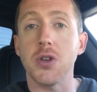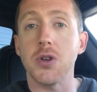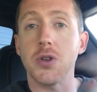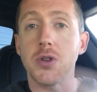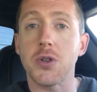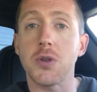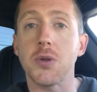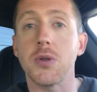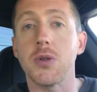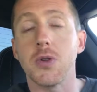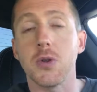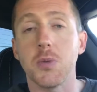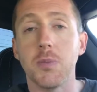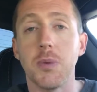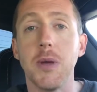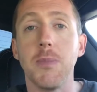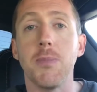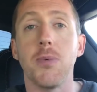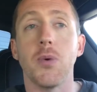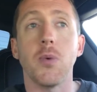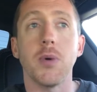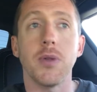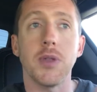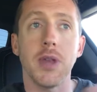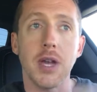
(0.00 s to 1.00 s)
those
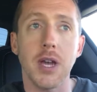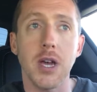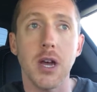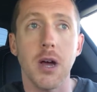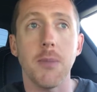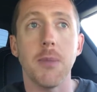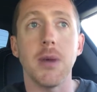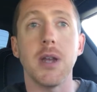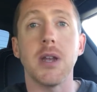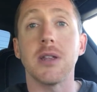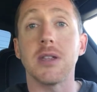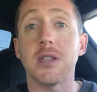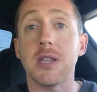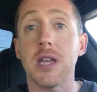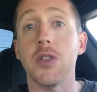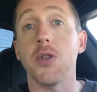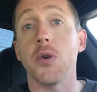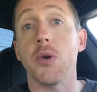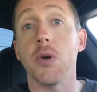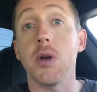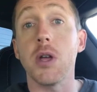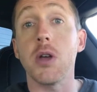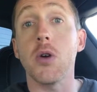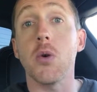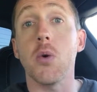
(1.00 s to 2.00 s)
people when they come in and send
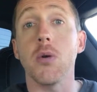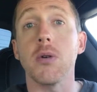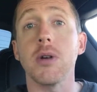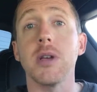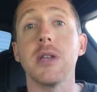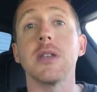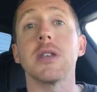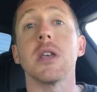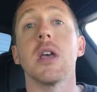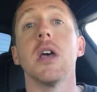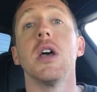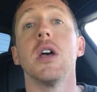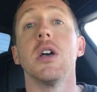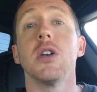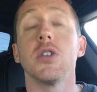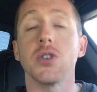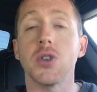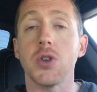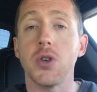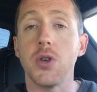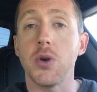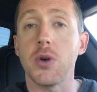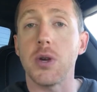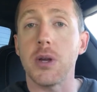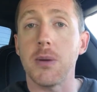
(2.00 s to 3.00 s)
their inquiries,
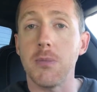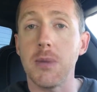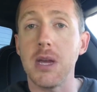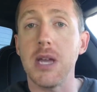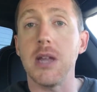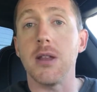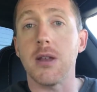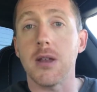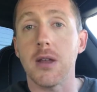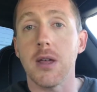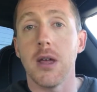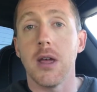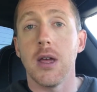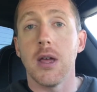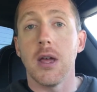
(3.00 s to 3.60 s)
so you can meet,